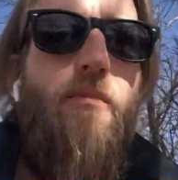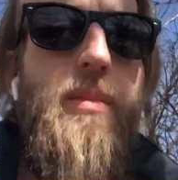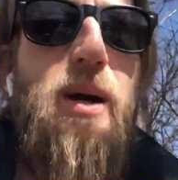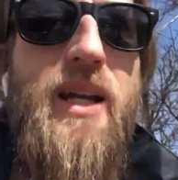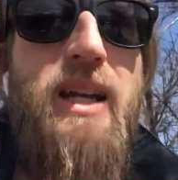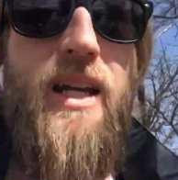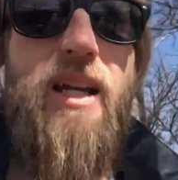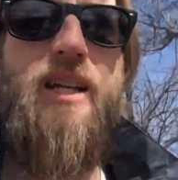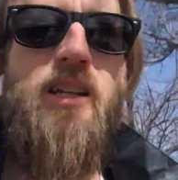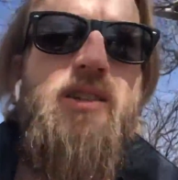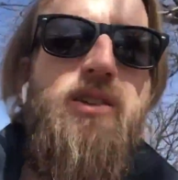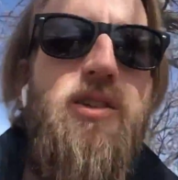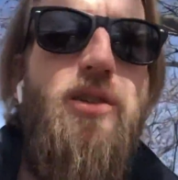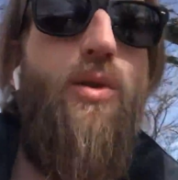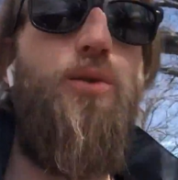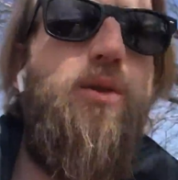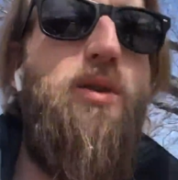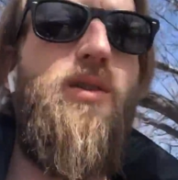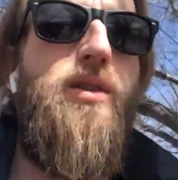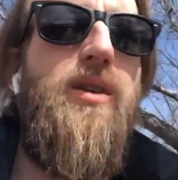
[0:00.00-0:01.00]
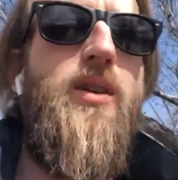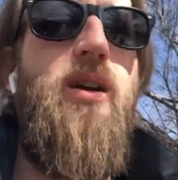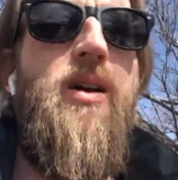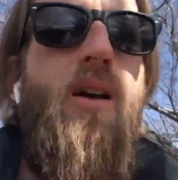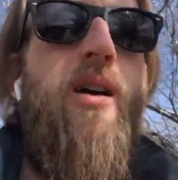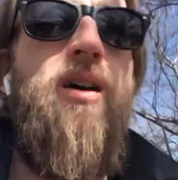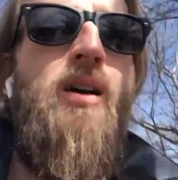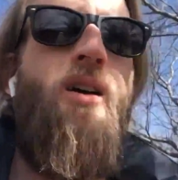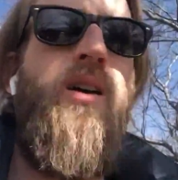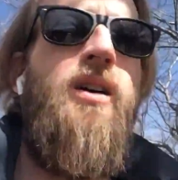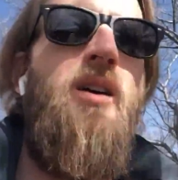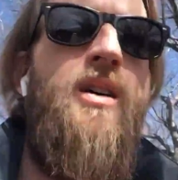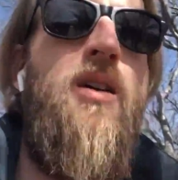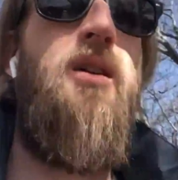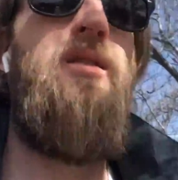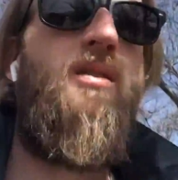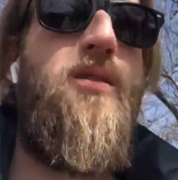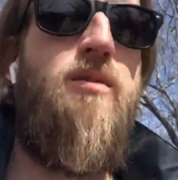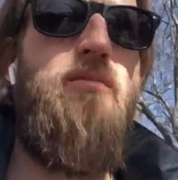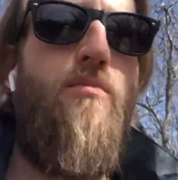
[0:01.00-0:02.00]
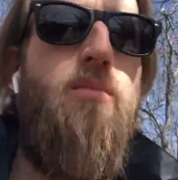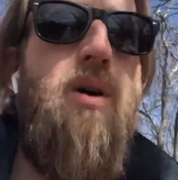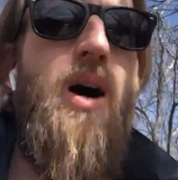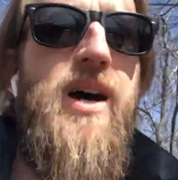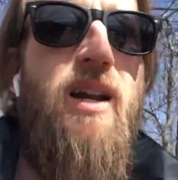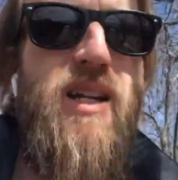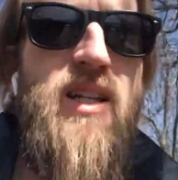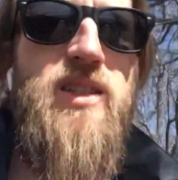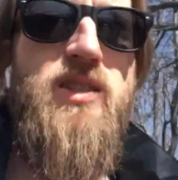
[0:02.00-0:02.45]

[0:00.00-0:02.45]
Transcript: By getting your body